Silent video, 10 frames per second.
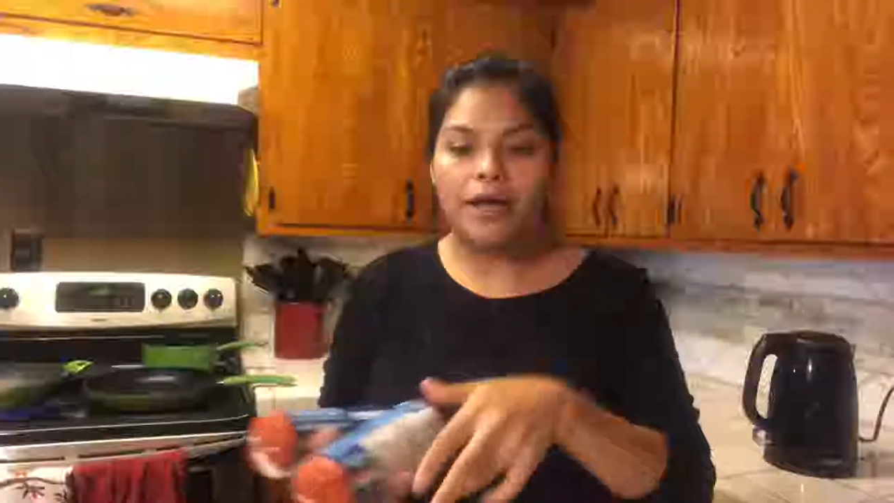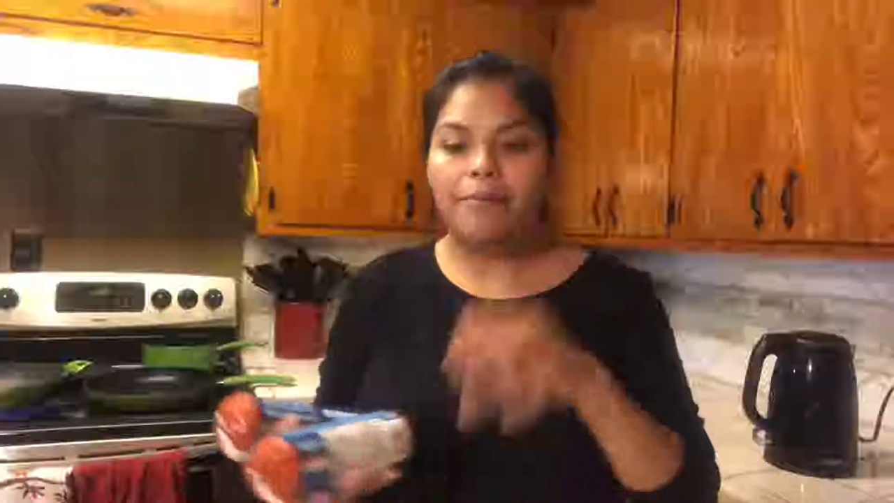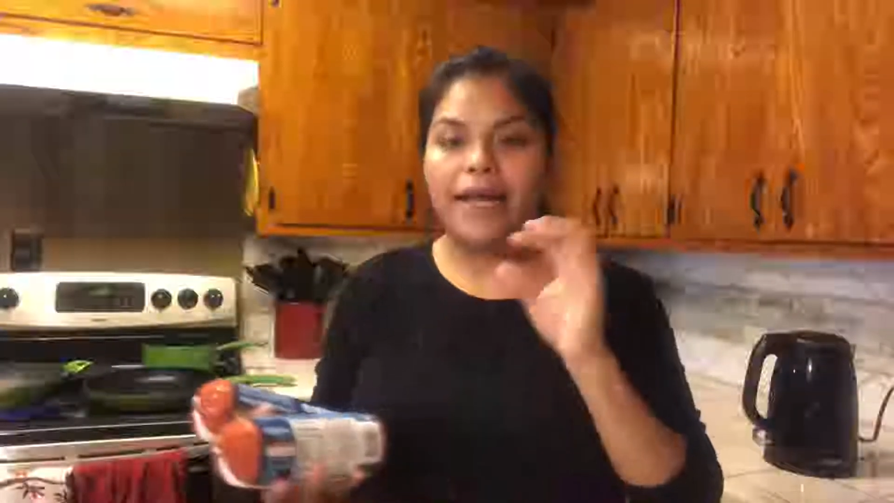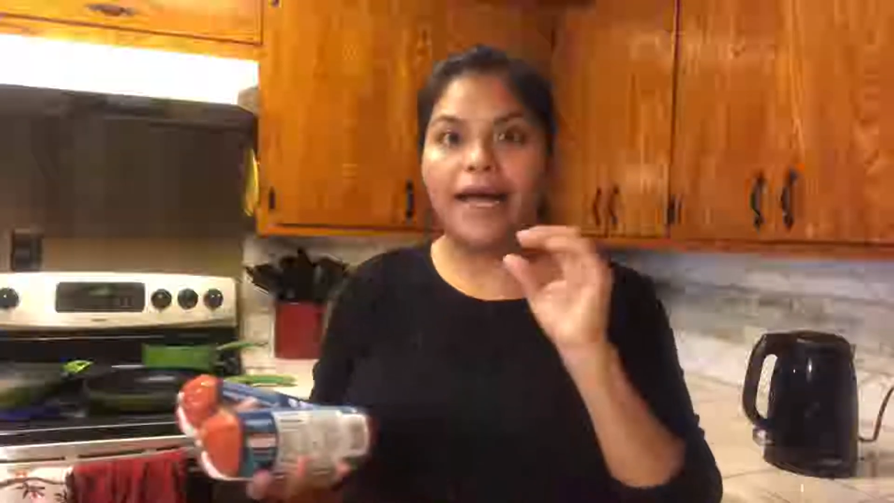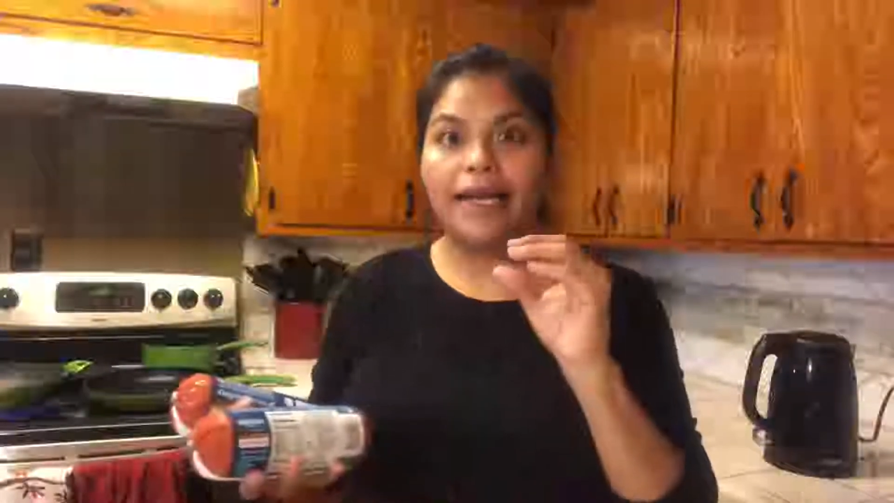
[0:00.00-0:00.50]
I'm
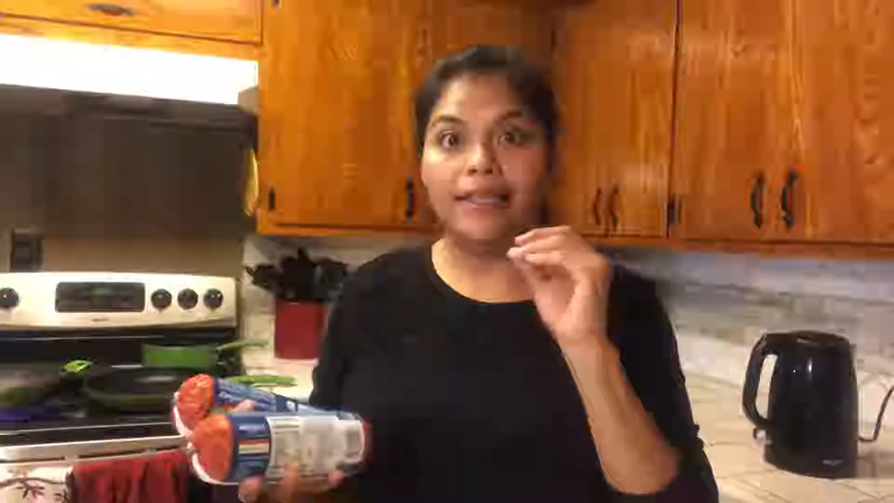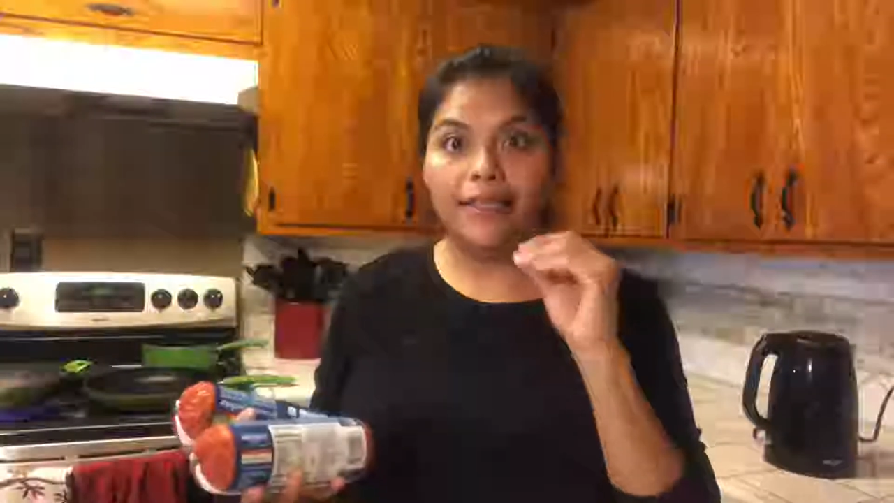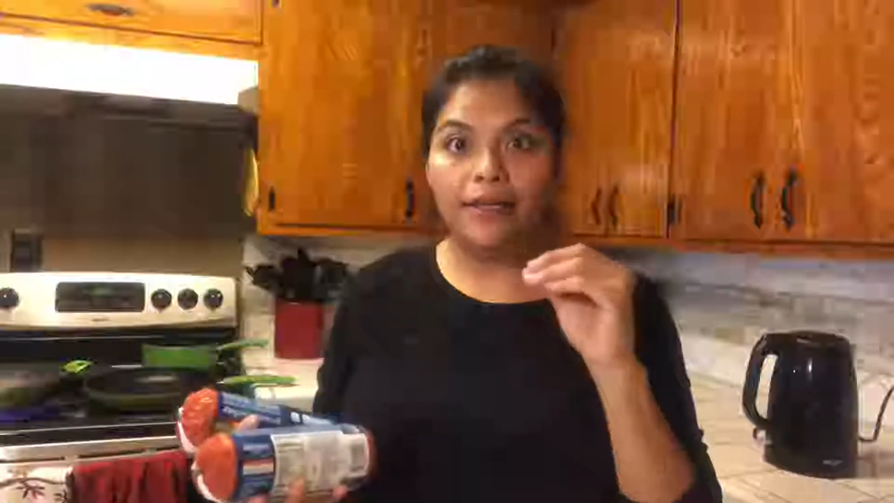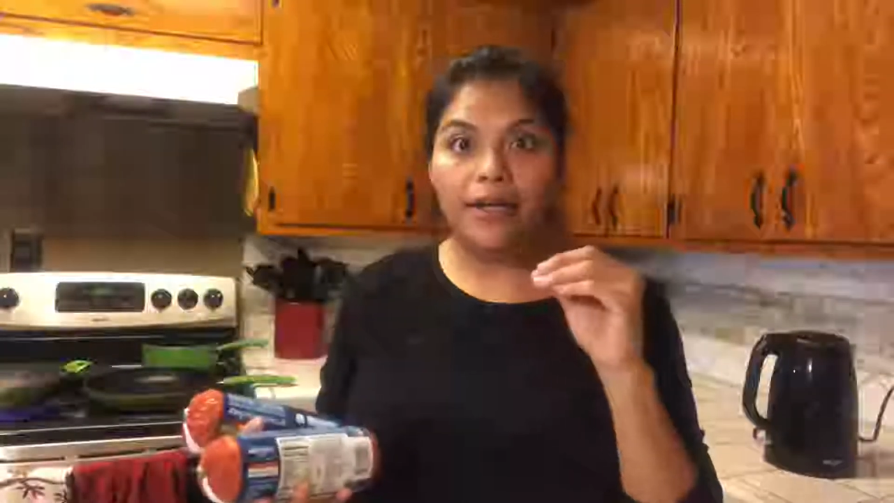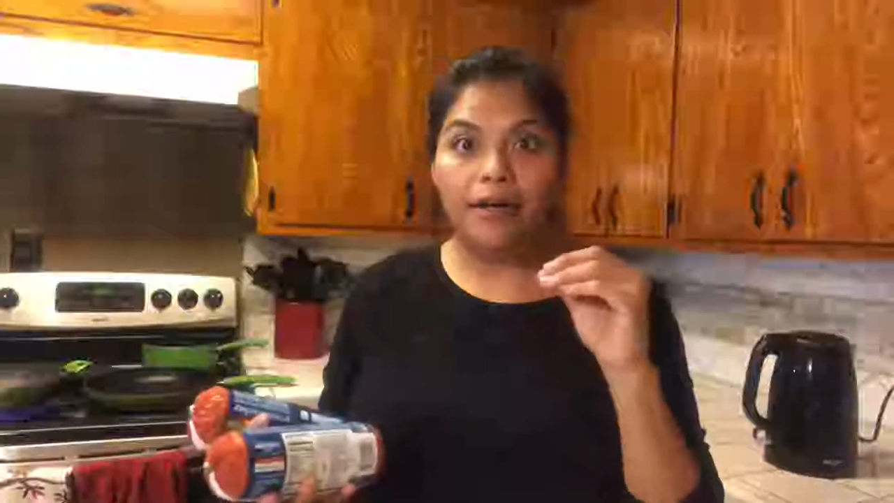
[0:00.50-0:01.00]
gonna add a
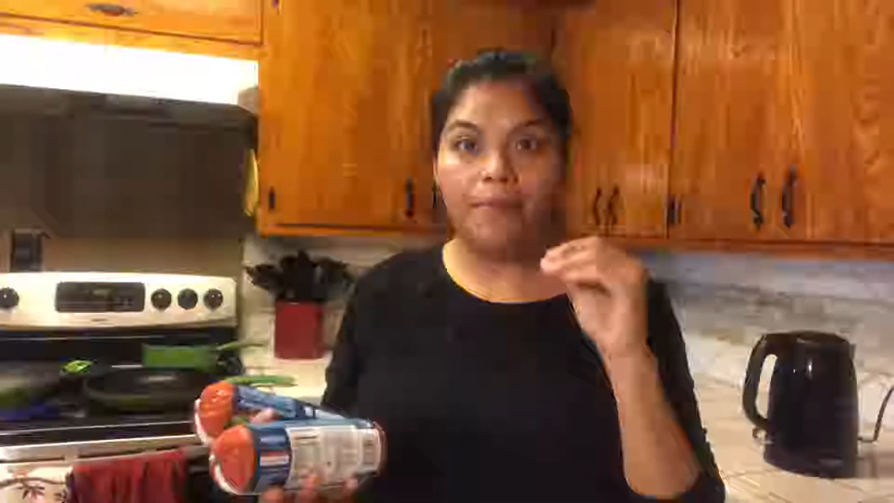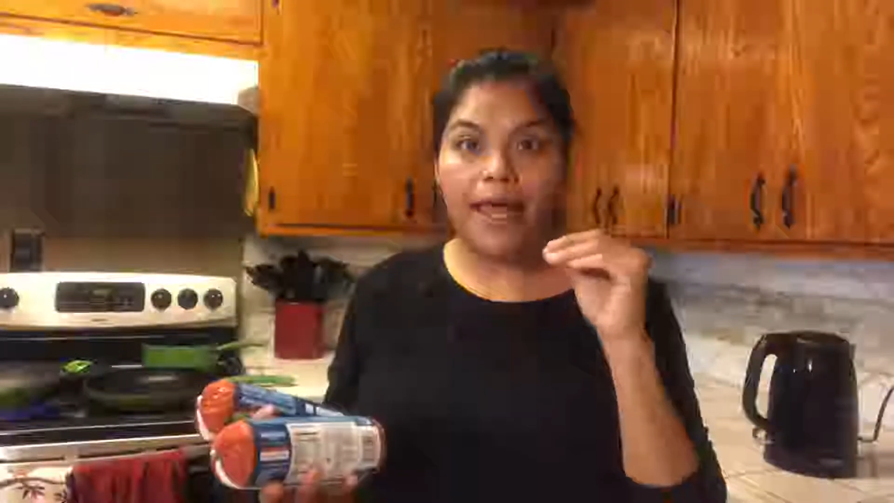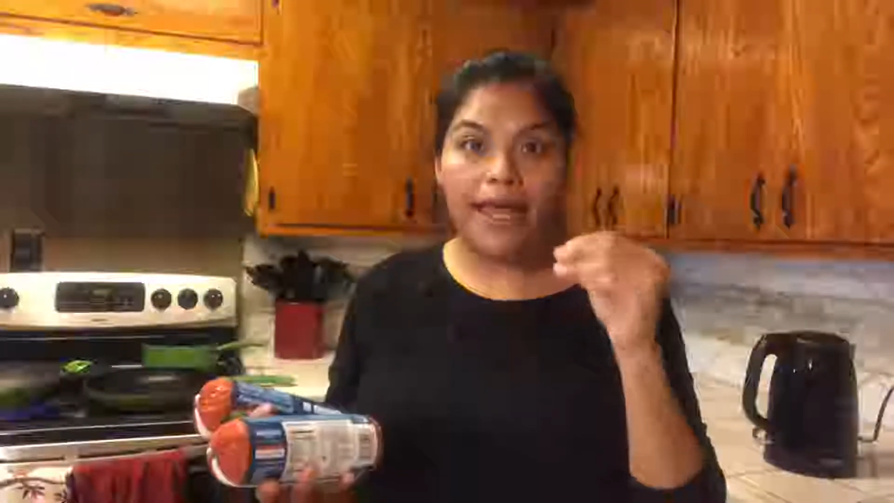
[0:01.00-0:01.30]
little